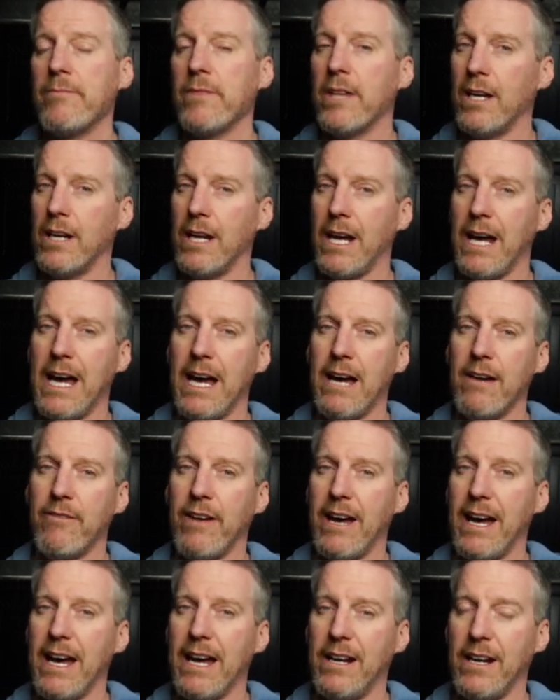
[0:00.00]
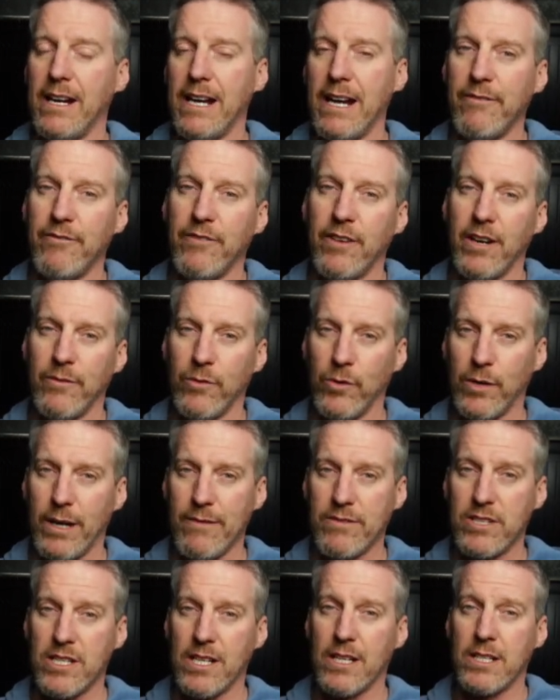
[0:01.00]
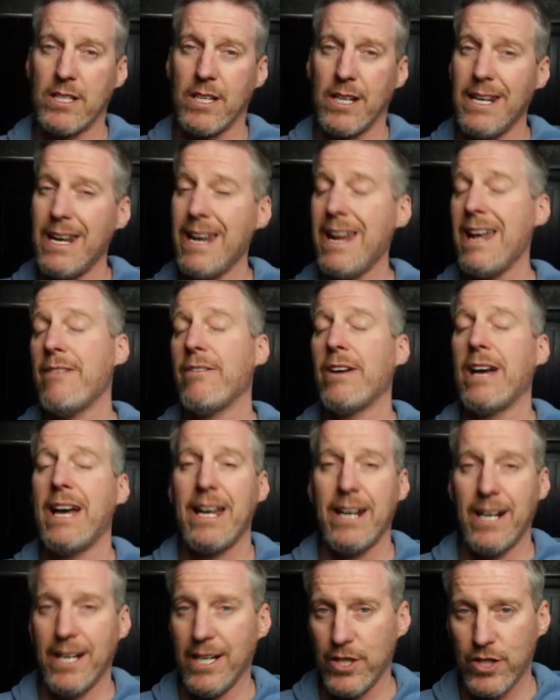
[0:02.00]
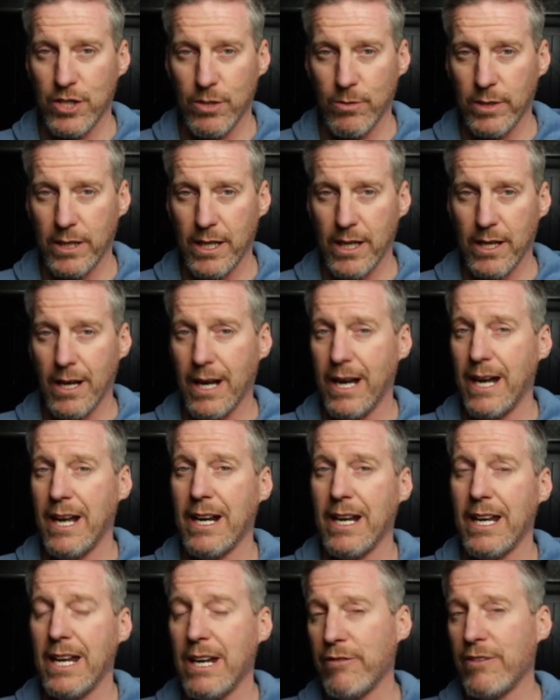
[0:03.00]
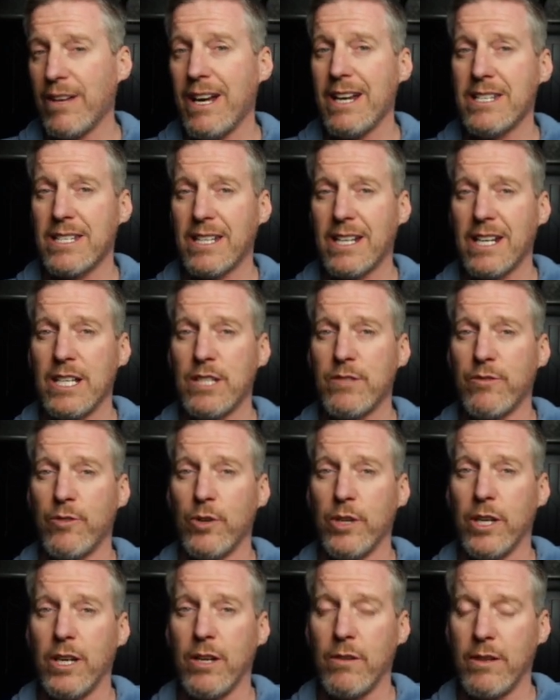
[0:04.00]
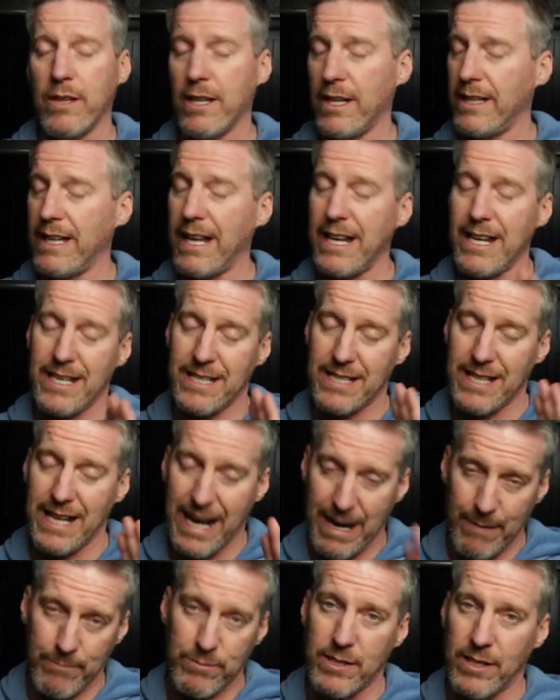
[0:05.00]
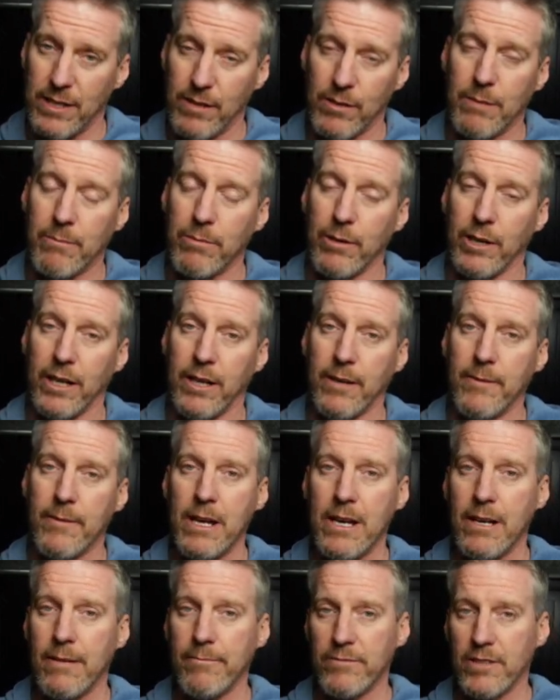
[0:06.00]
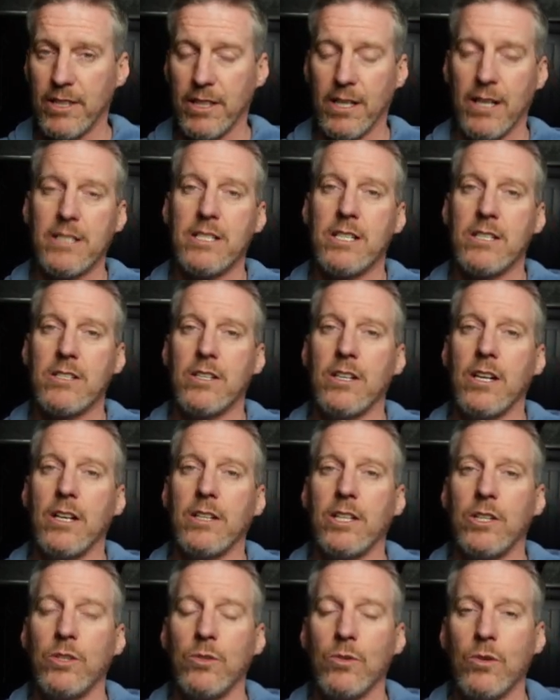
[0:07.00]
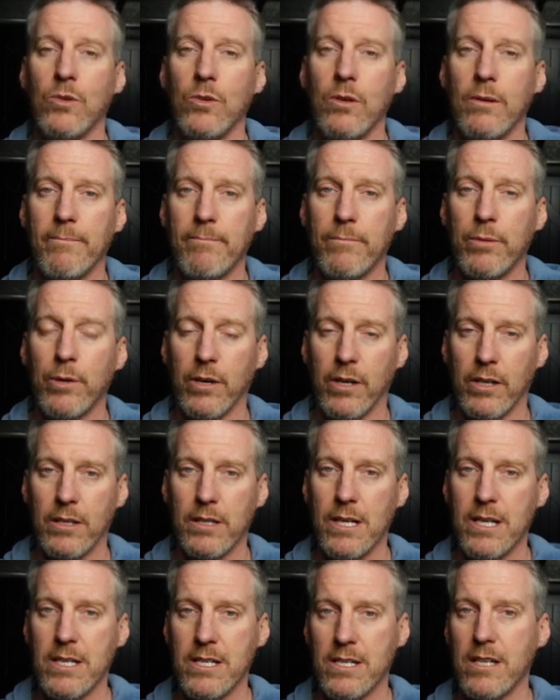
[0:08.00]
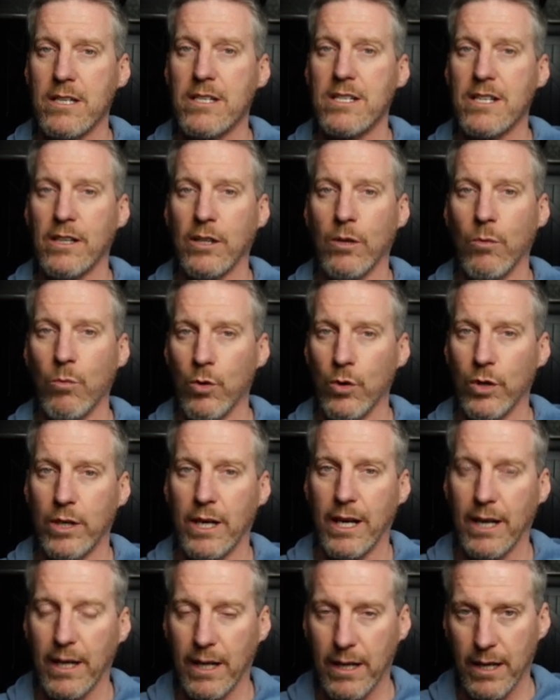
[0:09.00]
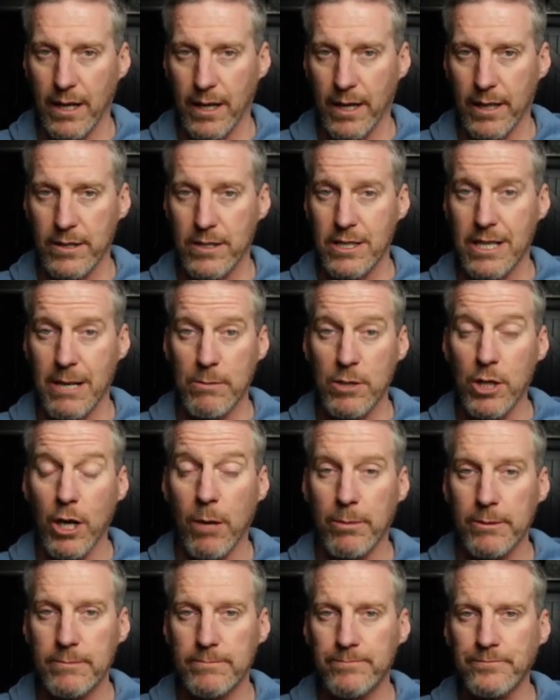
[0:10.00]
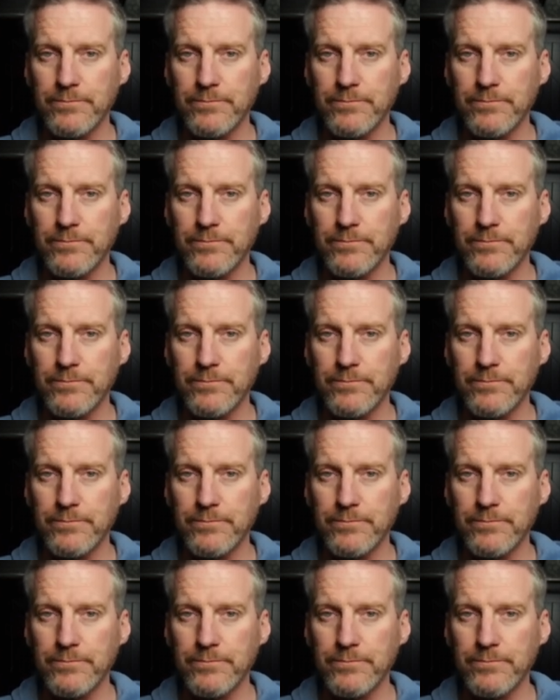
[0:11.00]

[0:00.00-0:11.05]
that have had a Nav 5 or Nav 6 and never had an issue with it. And if that is the case for you, then that is absolutely brilliant. Delighted to know that your product is still working tip top.